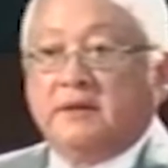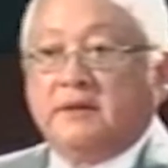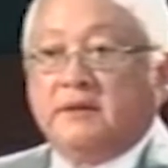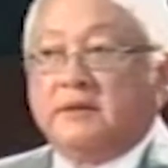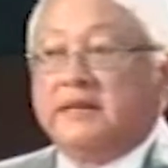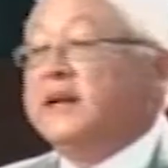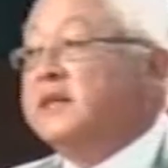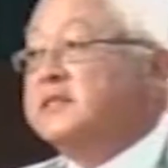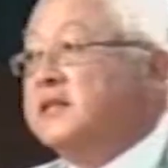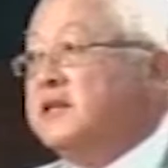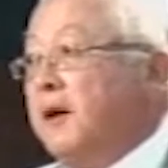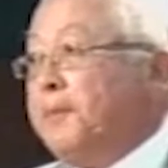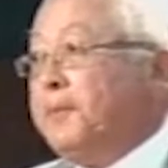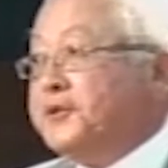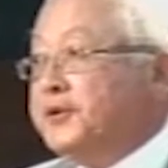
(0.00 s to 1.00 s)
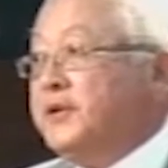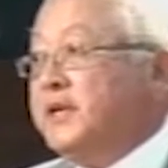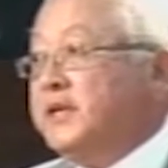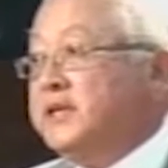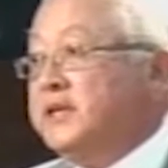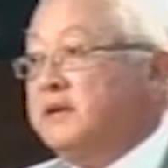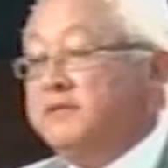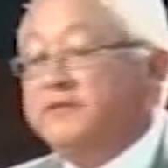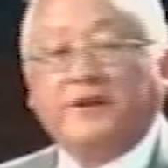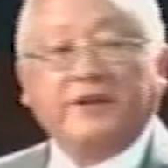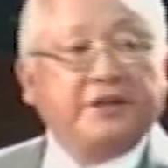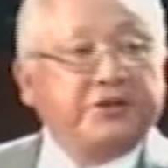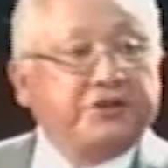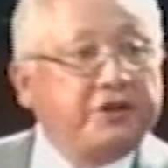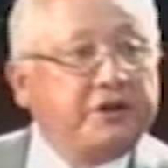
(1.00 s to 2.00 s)
then it's an opportunity for
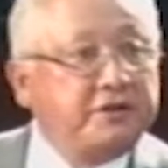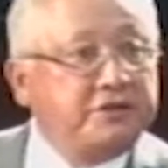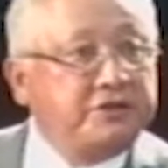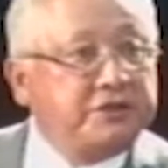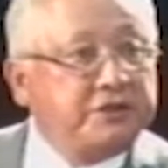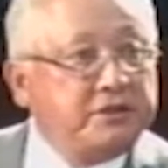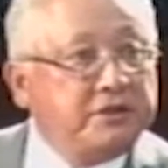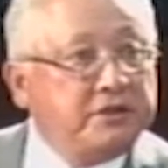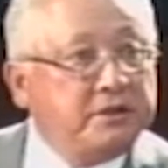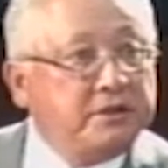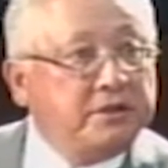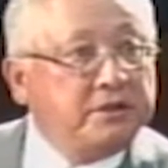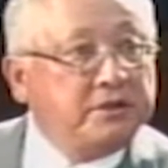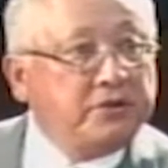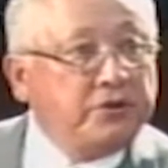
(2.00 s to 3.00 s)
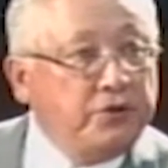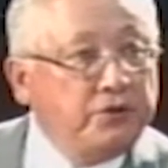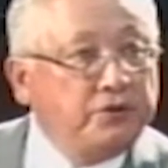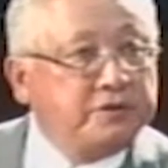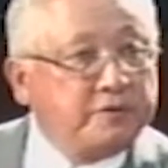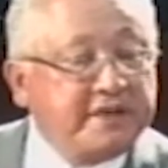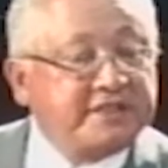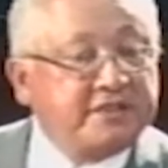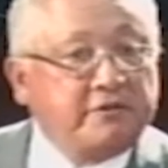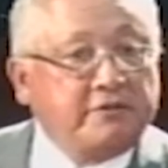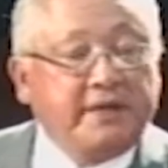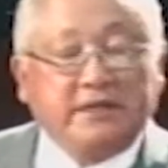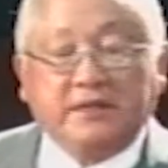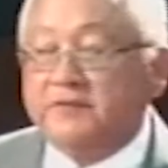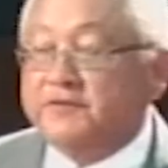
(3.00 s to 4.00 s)
the judge to use
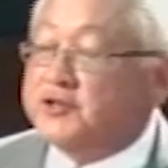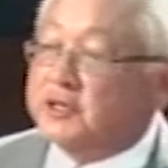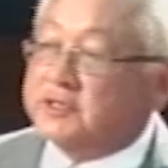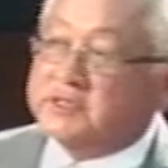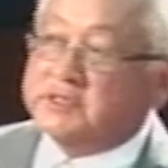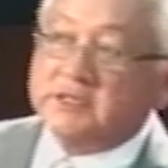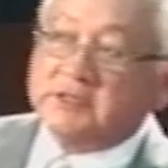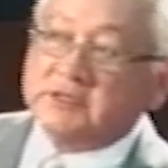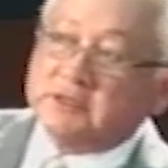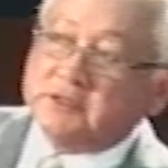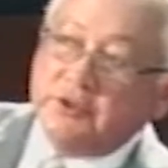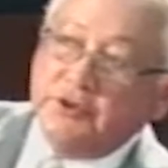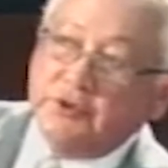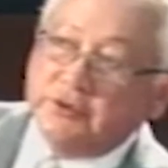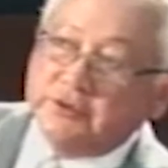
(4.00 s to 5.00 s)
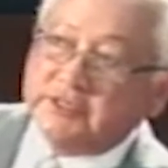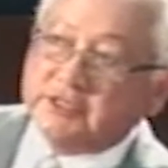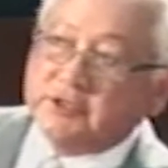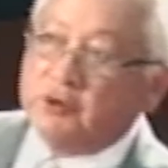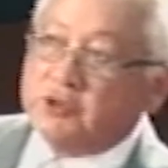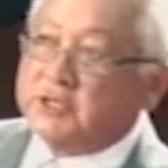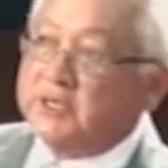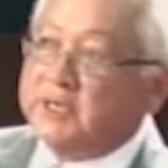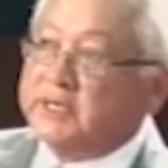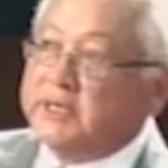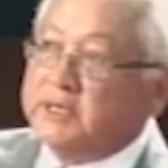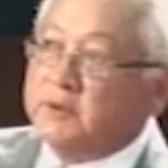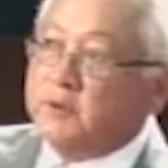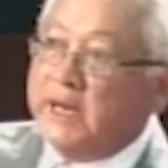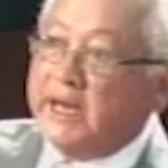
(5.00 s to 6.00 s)
restorative justice, to use the social
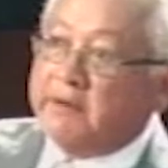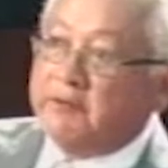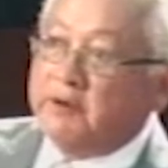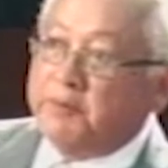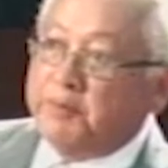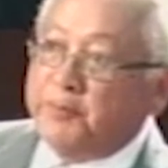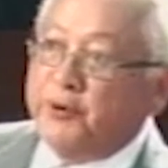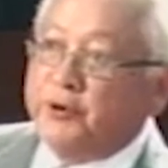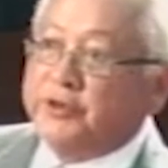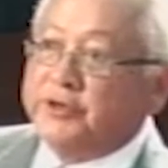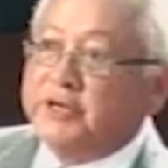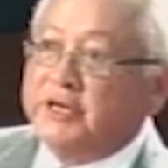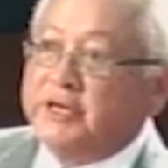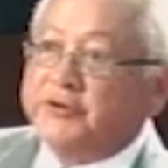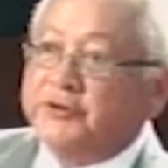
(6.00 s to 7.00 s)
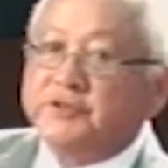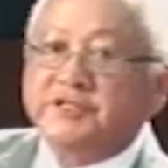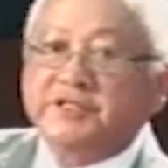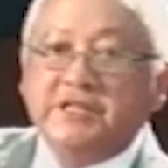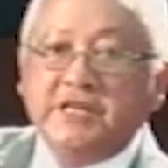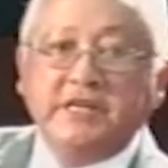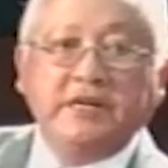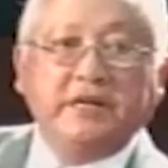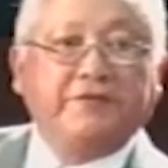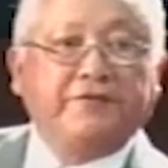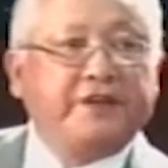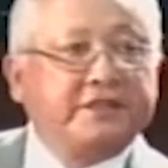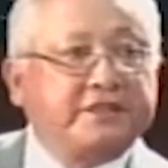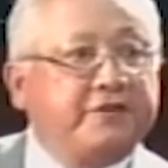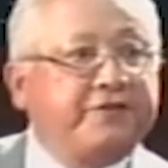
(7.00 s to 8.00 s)
inquiry report to see if
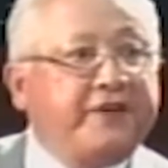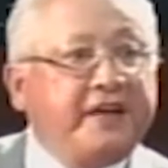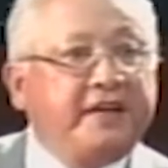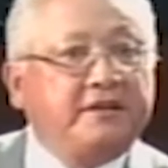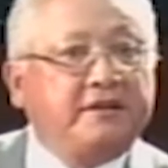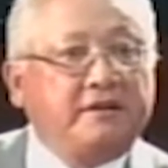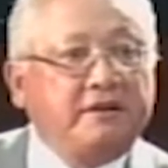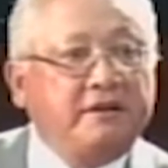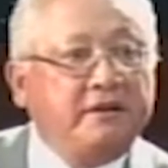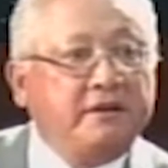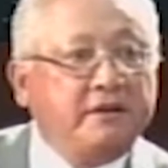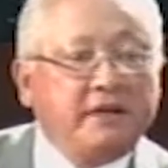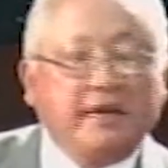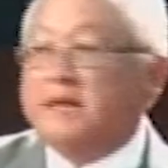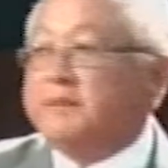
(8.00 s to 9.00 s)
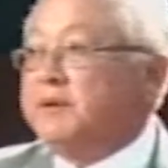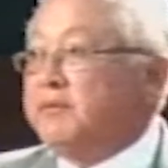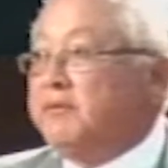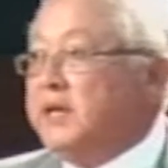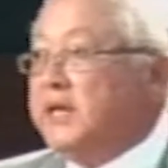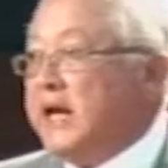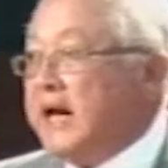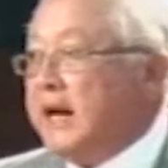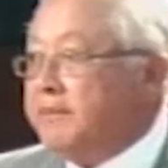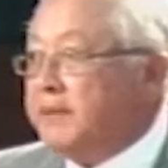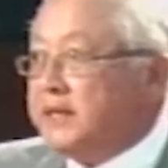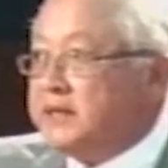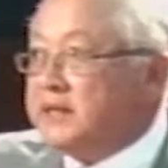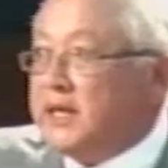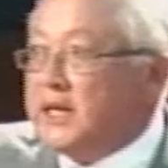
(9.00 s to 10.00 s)
this offender can be
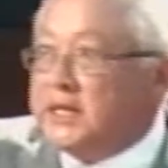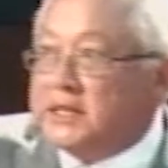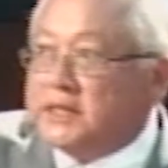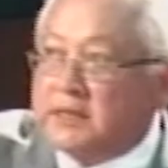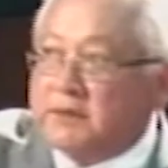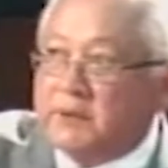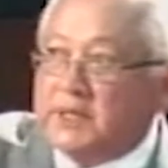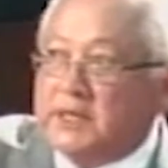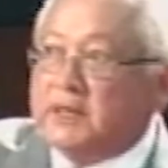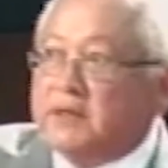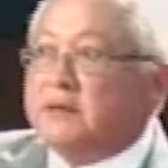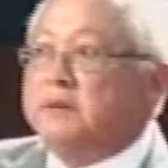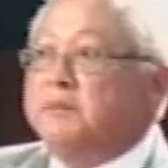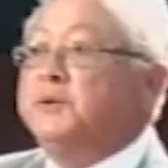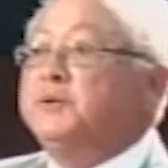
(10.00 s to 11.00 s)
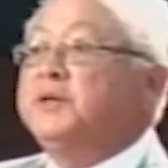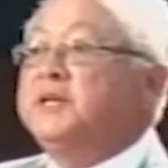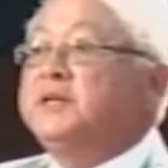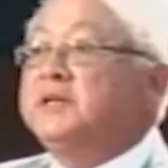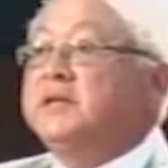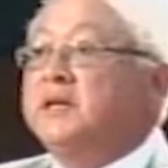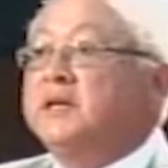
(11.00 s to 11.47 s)
rehabilitated within the community.